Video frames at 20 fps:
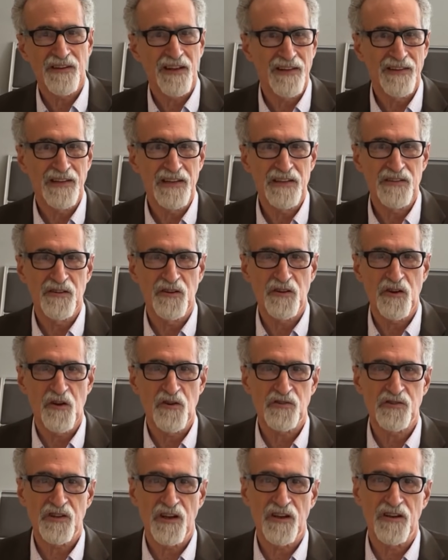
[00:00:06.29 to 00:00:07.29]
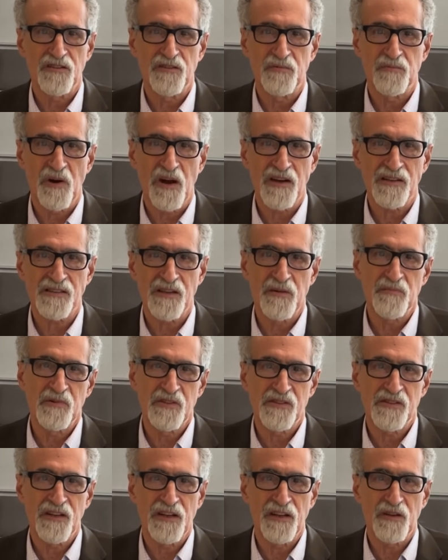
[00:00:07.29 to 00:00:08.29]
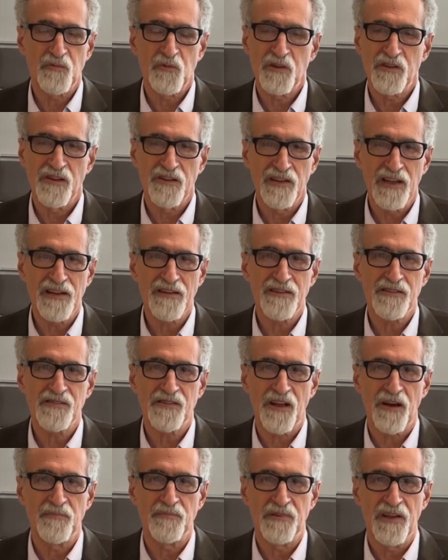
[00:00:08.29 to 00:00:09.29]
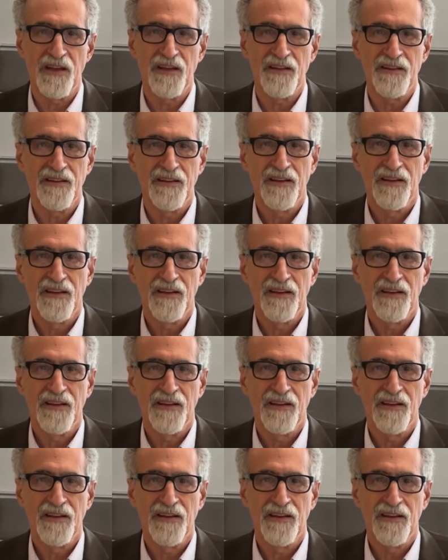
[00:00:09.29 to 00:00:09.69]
and Lead Negotiator Mark Demenstein with the latest update